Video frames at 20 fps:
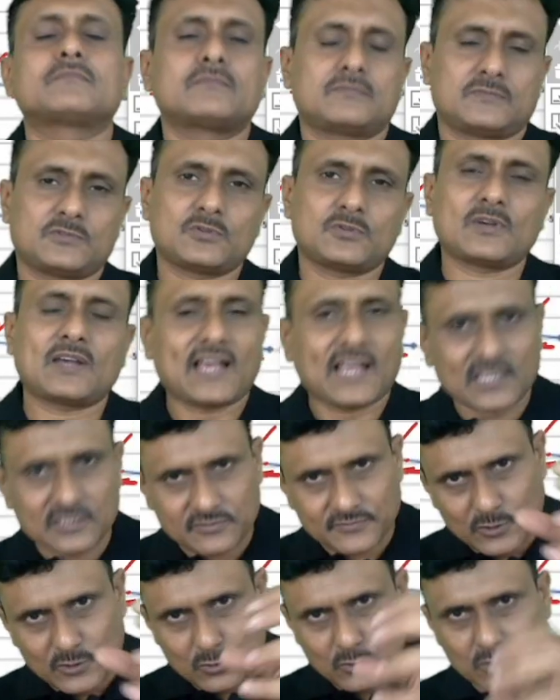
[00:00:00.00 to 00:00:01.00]
So as
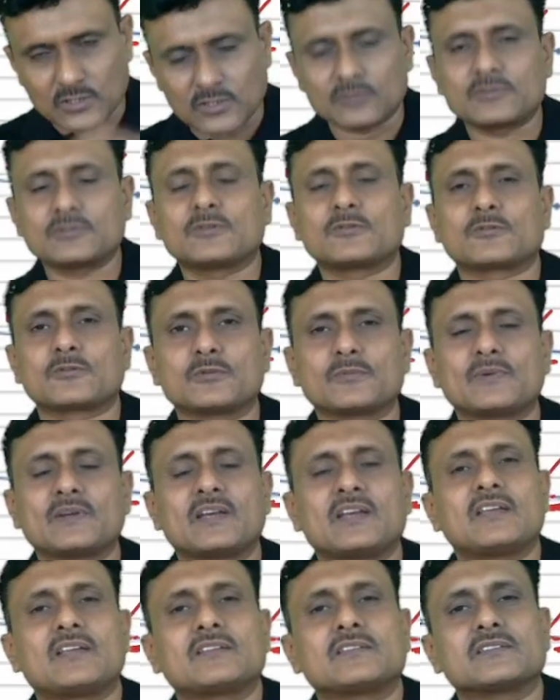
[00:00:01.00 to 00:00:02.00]
we go down the group,
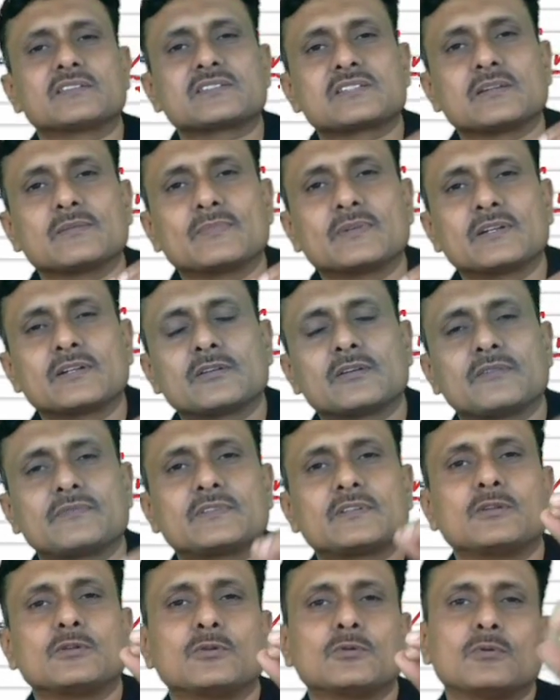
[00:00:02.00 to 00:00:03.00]
the stability of the
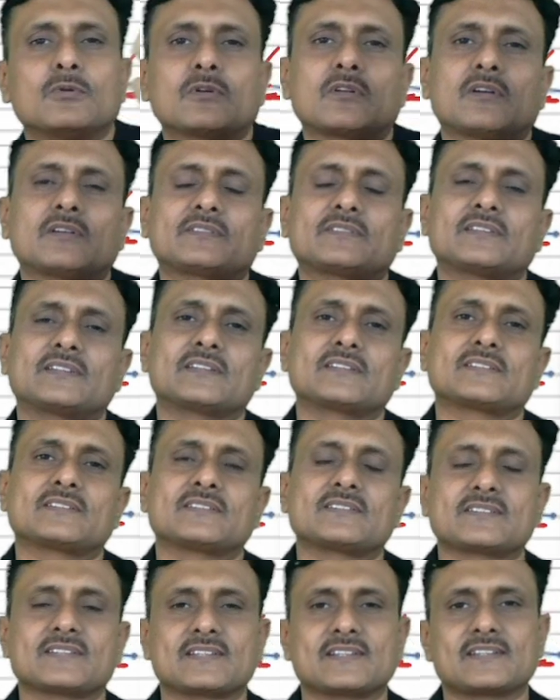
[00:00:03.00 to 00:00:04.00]
lower oxidation
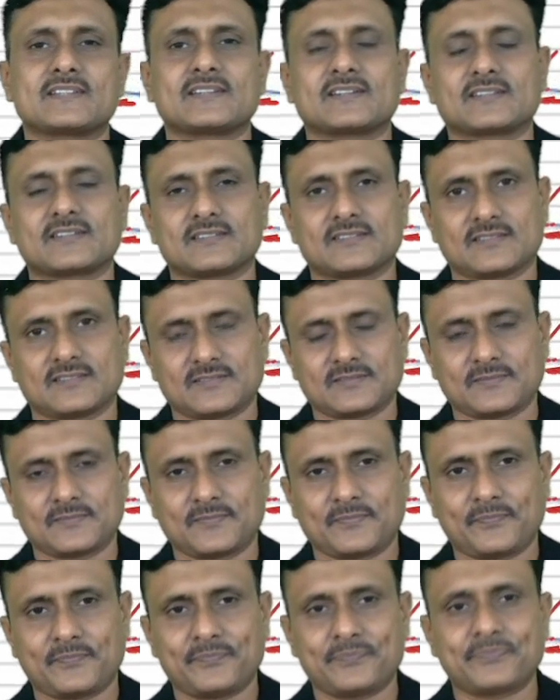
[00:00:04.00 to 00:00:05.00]
state increases.
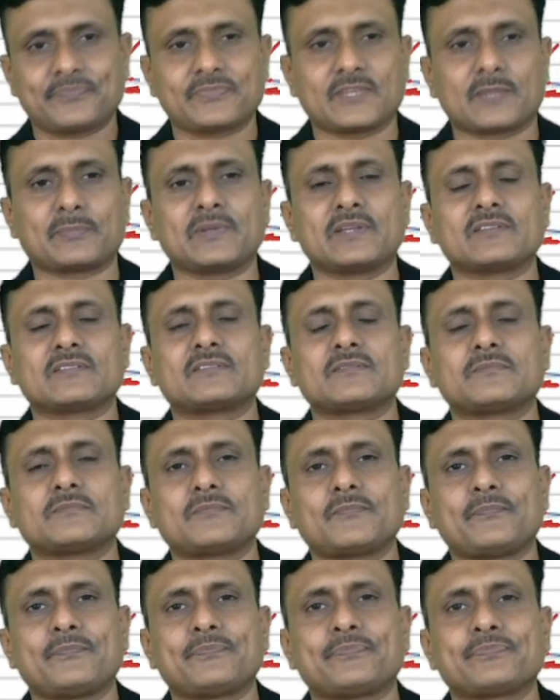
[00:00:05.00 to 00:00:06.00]
That means
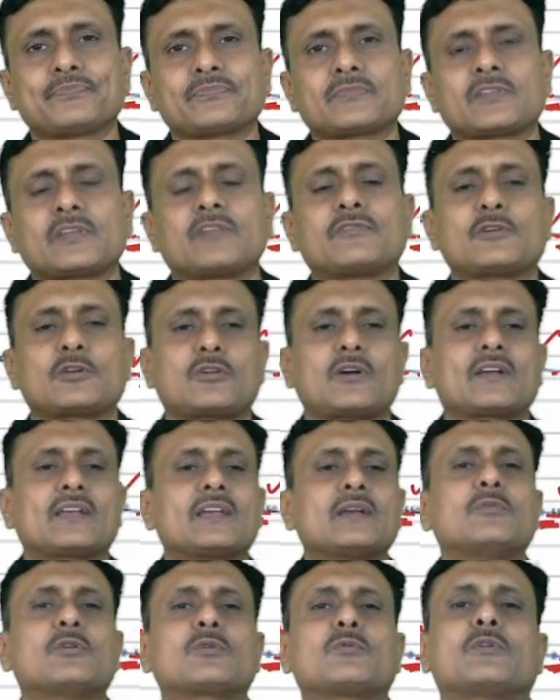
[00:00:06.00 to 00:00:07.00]
if you are talking
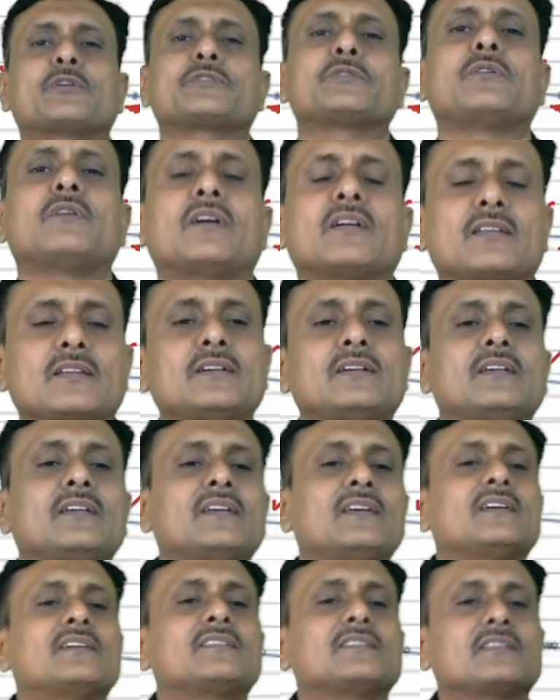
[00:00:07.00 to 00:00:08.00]
about what you call
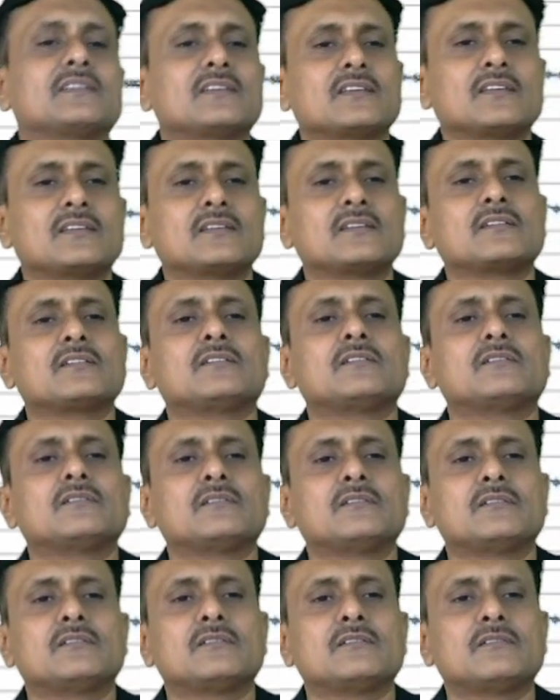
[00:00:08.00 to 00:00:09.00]
the
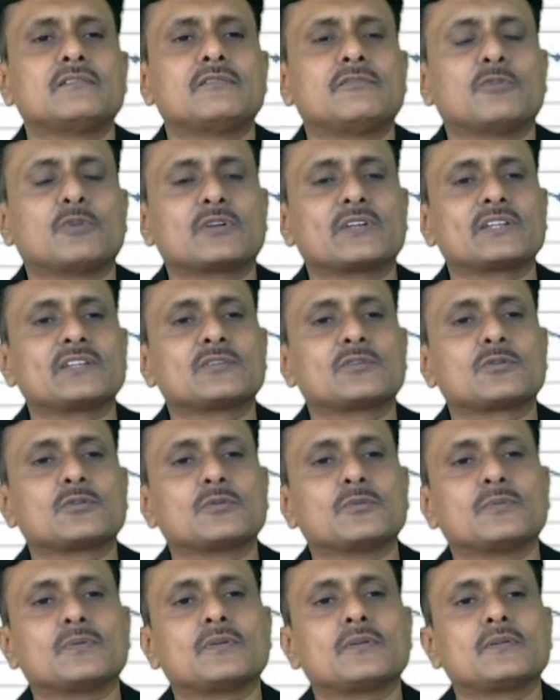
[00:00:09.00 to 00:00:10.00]
14th
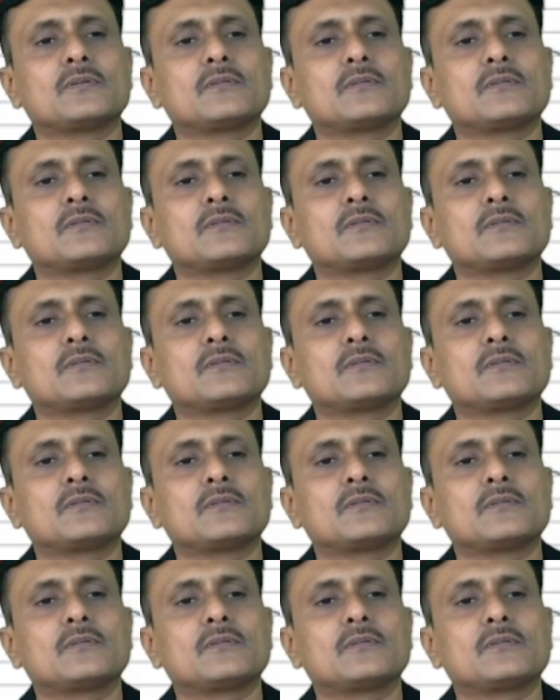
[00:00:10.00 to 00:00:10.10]
group,